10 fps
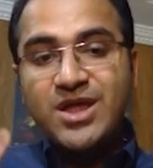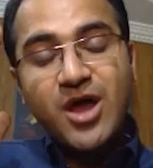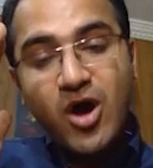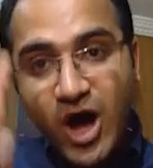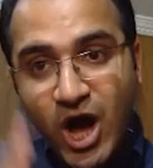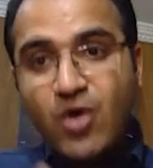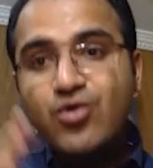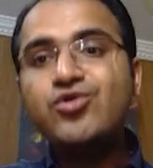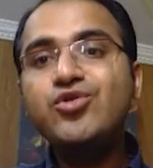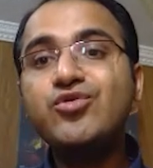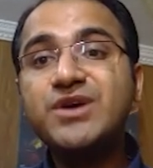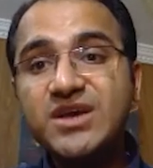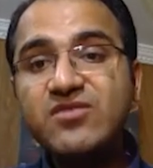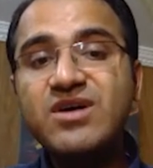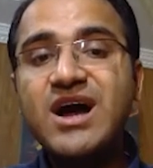Now, how do you
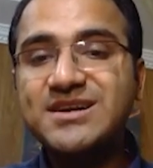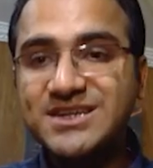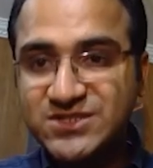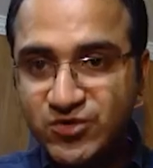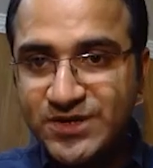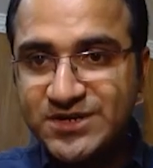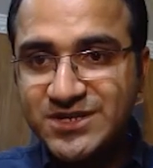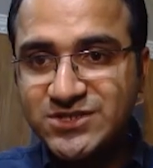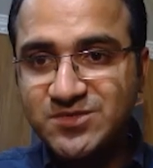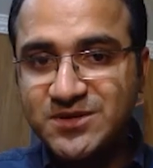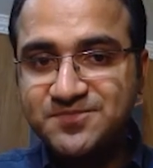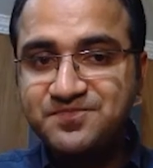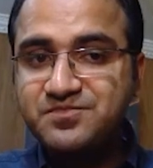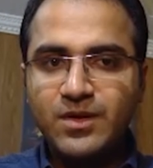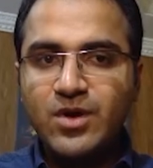give artesunate regimen?
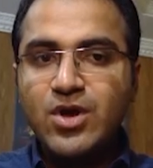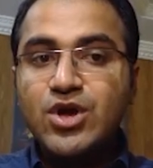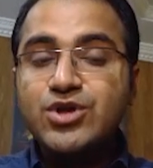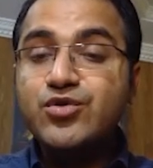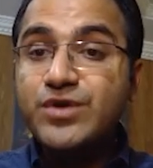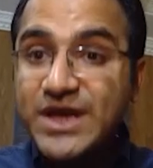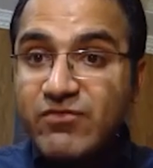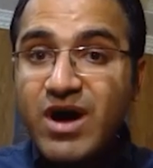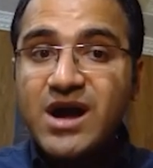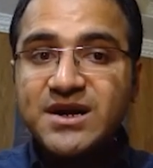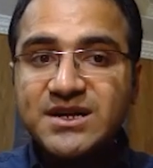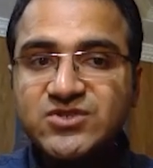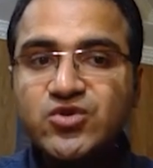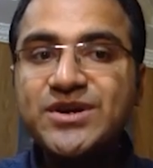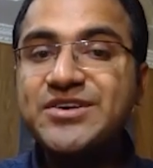You give
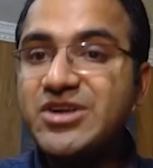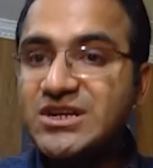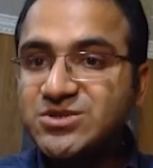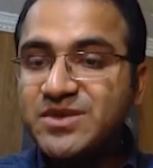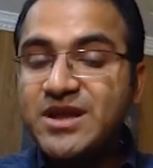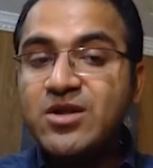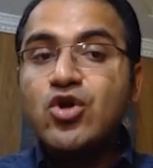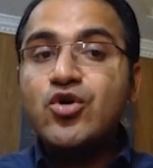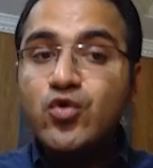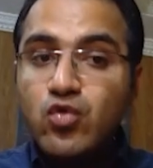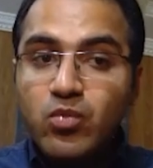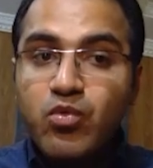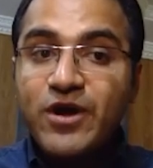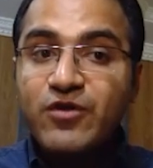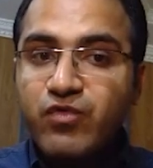artesunate regimen
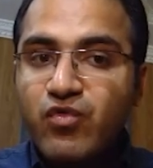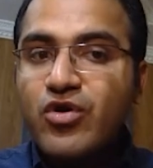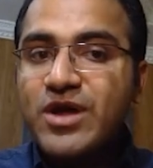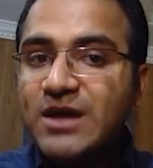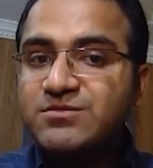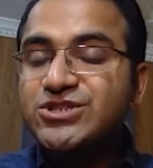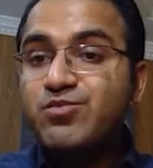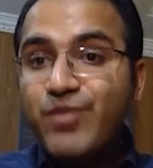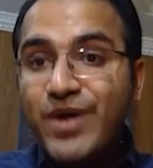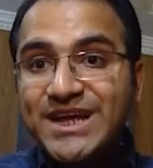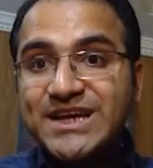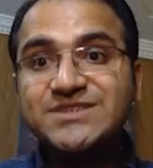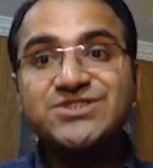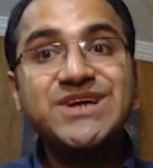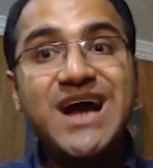2.4 mg per
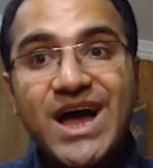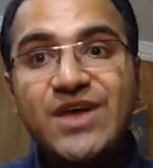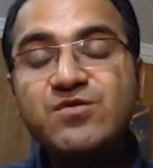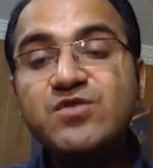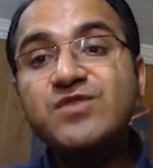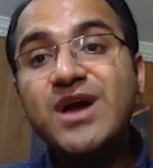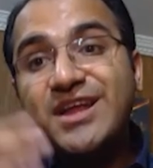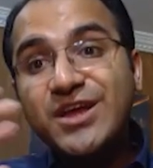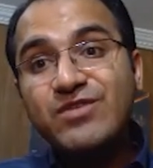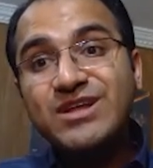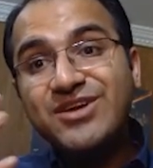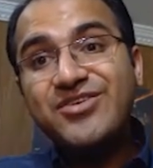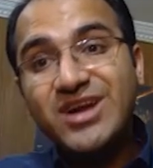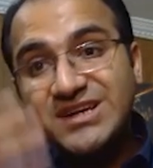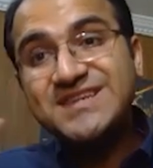kg IV. We are giving the
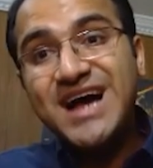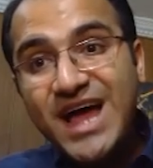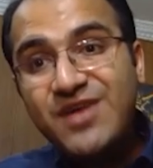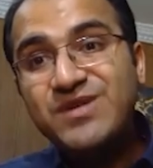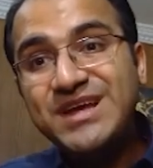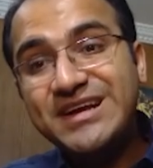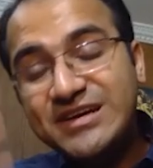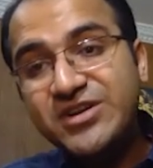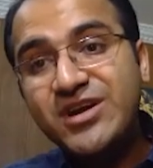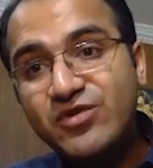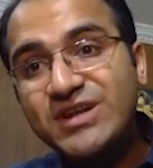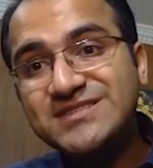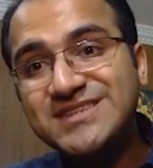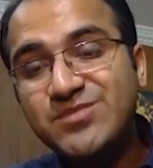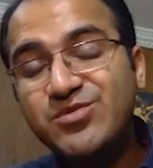drugs IV
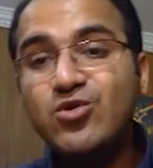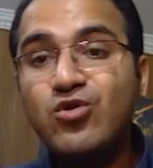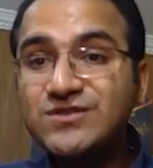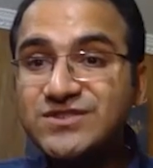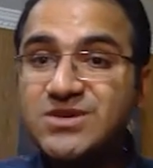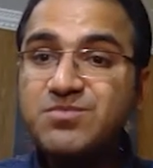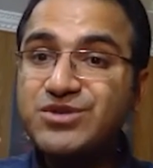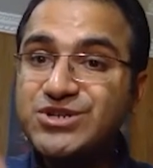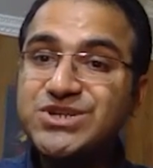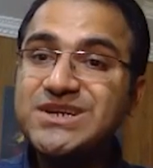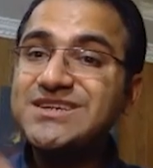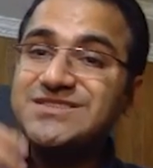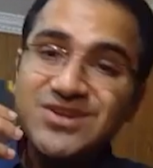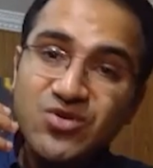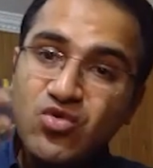intravenously because the patient
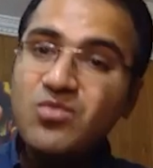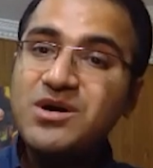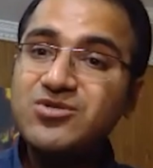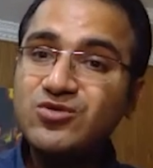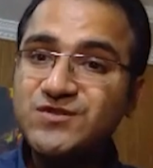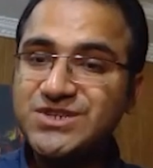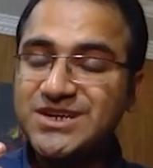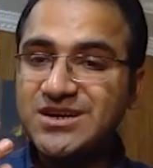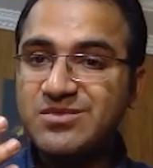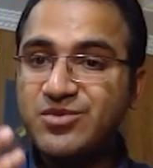is in comatose state,